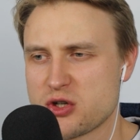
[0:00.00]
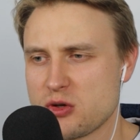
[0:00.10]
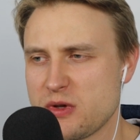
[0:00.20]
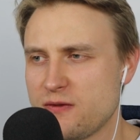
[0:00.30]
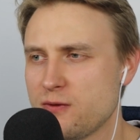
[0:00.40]

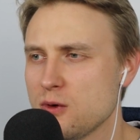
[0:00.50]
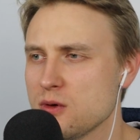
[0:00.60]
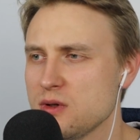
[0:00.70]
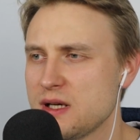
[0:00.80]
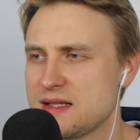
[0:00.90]
bishop
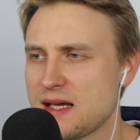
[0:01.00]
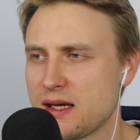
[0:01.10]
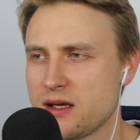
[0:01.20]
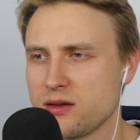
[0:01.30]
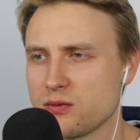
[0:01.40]
e4,
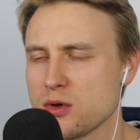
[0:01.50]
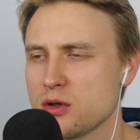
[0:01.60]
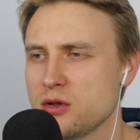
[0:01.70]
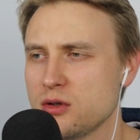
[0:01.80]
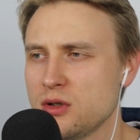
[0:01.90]
attacking the
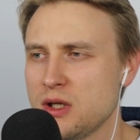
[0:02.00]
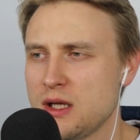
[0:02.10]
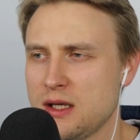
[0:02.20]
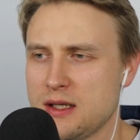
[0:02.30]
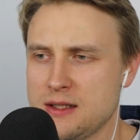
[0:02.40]
rook.
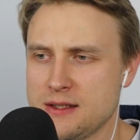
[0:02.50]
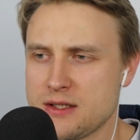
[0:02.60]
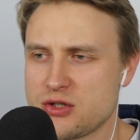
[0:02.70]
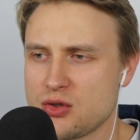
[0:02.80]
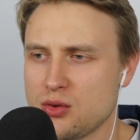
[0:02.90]

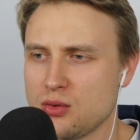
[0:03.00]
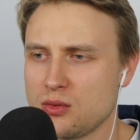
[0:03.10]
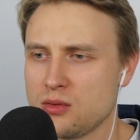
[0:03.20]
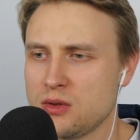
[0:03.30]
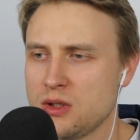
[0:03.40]

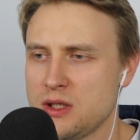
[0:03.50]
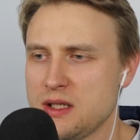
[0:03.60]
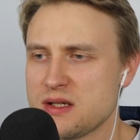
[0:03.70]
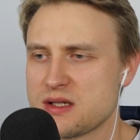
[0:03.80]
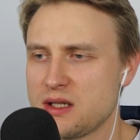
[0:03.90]
So
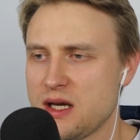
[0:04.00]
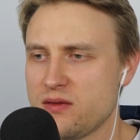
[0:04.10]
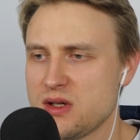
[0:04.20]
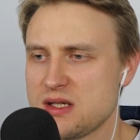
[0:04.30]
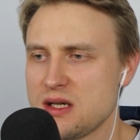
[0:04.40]
he doesn't
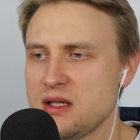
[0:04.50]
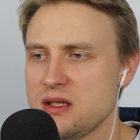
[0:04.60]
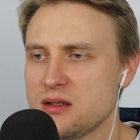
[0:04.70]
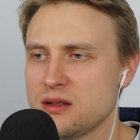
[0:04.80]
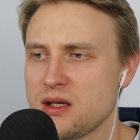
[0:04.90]
have this
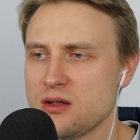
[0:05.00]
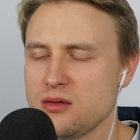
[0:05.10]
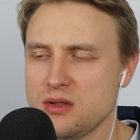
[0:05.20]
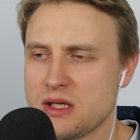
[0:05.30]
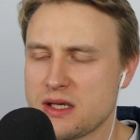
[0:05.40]
idea
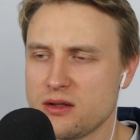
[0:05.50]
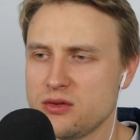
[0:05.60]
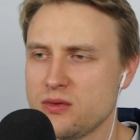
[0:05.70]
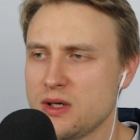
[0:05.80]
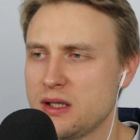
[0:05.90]
now. He can't
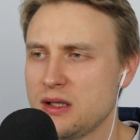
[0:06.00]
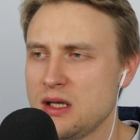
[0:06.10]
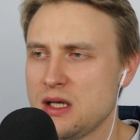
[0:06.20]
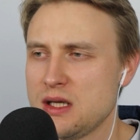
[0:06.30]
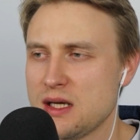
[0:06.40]
do that.
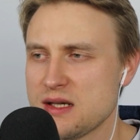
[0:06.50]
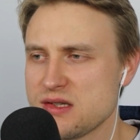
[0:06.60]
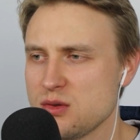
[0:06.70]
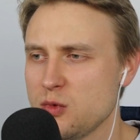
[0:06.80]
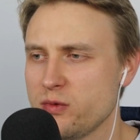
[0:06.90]
He
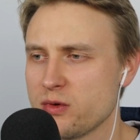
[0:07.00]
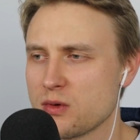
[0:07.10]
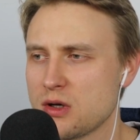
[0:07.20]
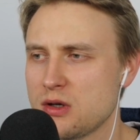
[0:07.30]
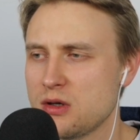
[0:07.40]
has to move the
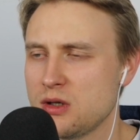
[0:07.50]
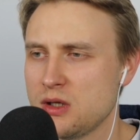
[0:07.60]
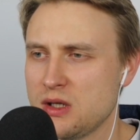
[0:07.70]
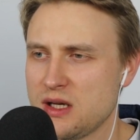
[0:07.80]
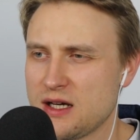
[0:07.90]
rook.
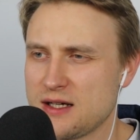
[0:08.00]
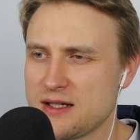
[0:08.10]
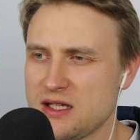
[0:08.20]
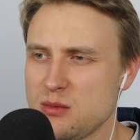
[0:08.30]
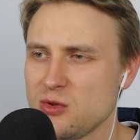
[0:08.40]

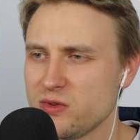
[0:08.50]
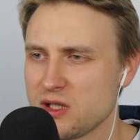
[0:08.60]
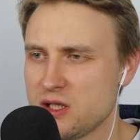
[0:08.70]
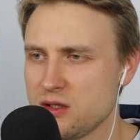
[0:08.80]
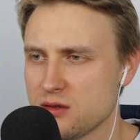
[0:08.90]
He moved
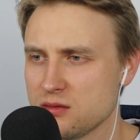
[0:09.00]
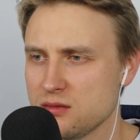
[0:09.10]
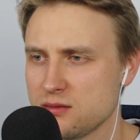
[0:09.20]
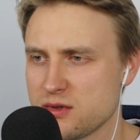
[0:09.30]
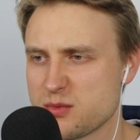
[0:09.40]
it here,
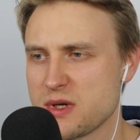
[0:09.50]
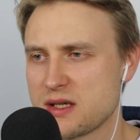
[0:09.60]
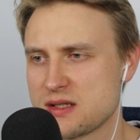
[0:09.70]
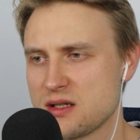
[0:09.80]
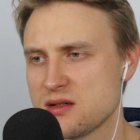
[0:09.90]
which
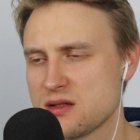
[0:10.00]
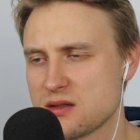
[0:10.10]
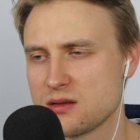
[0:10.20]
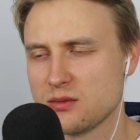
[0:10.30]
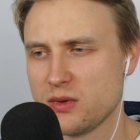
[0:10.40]
makes
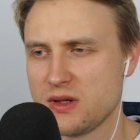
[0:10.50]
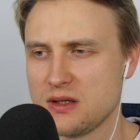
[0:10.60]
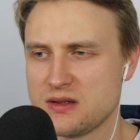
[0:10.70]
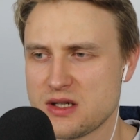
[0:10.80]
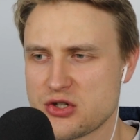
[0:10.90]
sense, with the
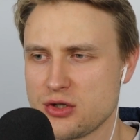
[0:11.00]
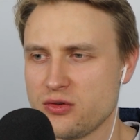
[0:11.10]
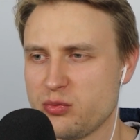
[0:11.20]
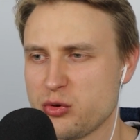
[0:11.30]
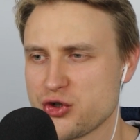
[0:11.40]
intention
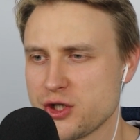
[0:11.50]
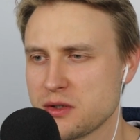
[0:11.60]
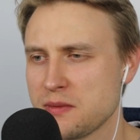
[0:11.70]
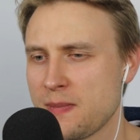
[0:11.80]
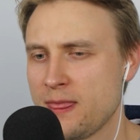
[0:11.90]
of
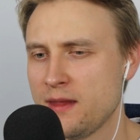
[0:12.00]
pushing.